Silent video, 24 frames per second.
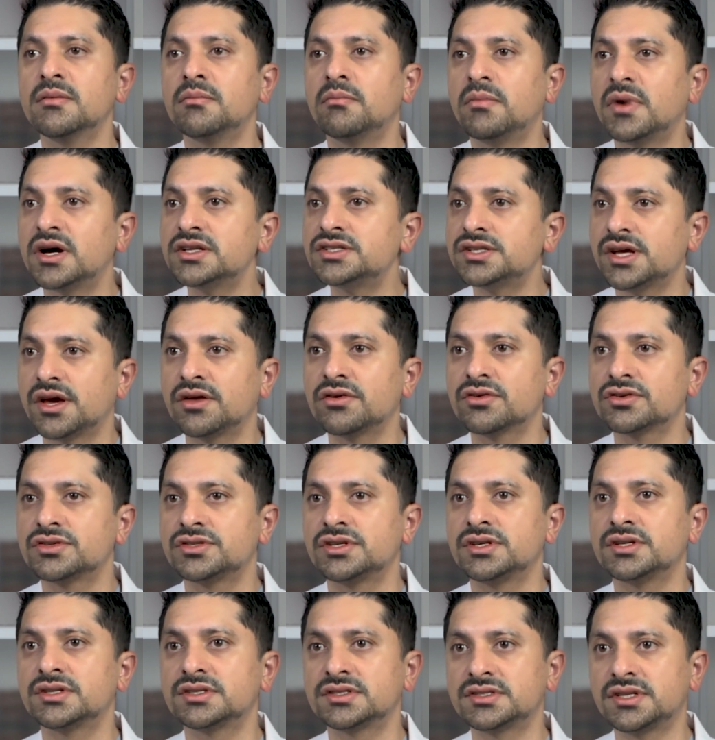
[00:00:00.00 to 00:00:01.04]
much
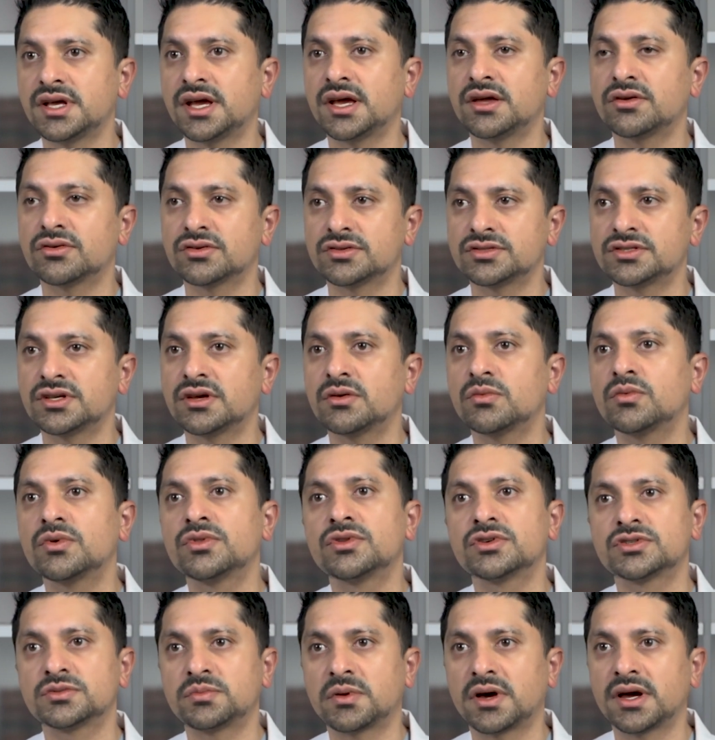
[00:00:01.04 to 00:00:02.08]
energy to stand or sit when
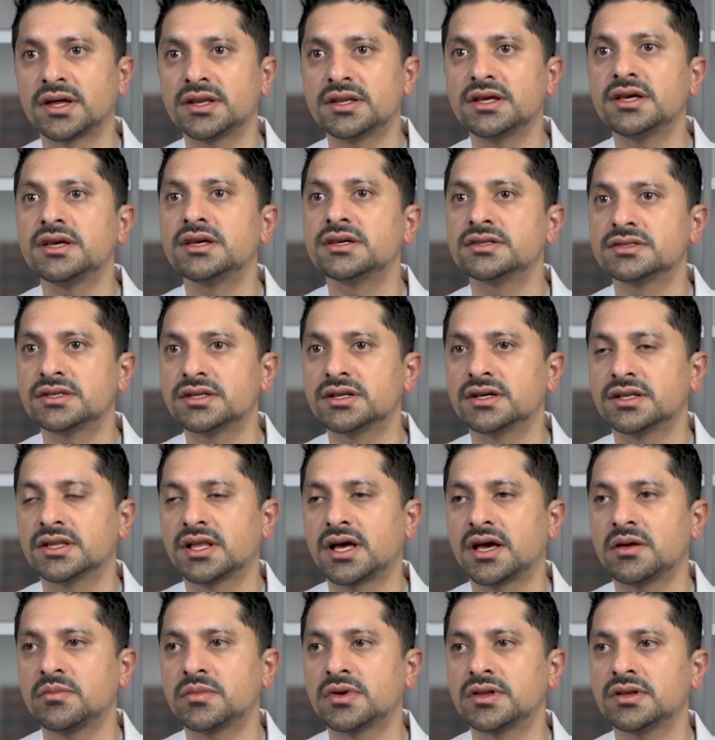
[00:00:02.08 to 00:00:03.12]
their spine is in
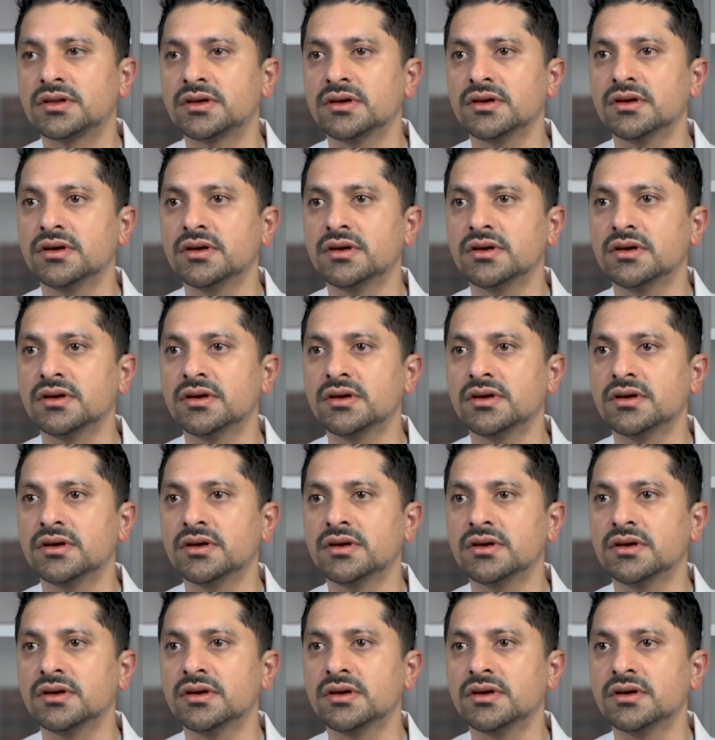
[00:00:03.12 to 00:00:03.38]
alignment.